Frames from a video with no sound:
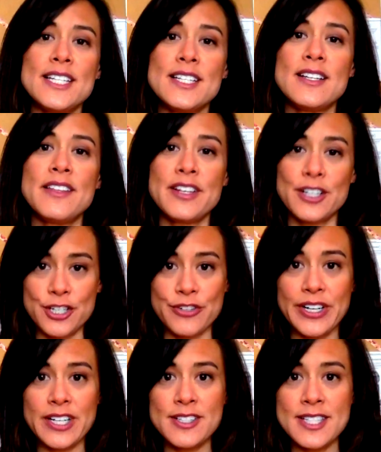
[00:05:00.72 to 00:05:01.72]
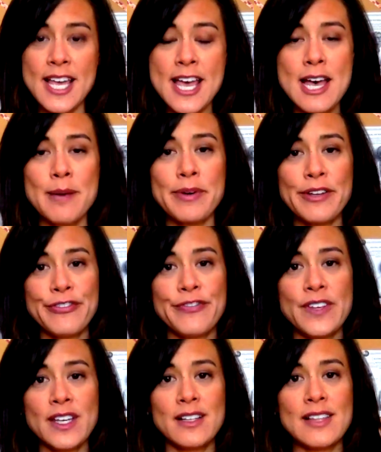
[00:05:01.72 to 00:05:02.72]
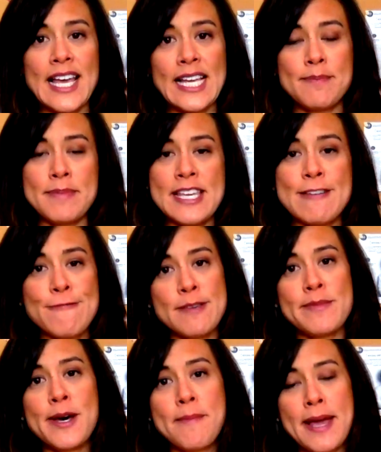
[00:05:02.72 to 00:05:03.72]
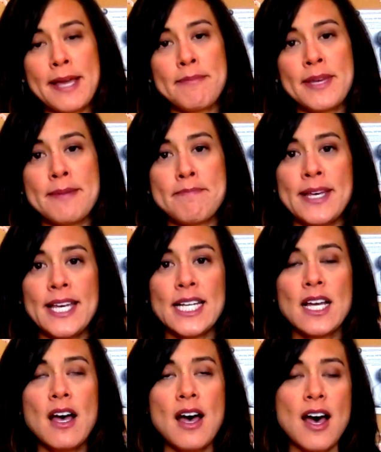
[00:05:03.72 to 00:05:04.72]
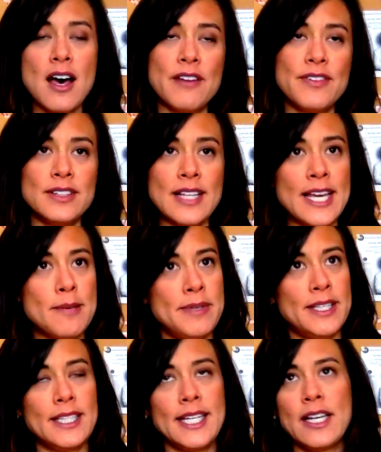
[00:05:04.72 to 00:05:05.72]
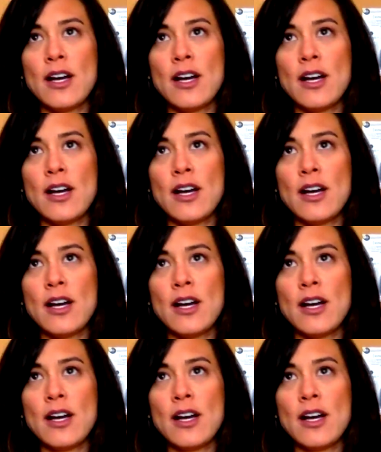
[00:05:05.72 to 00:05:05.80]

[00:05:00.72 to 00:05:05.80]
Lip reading: in their careers, but feel like being female might be a bit of a liability.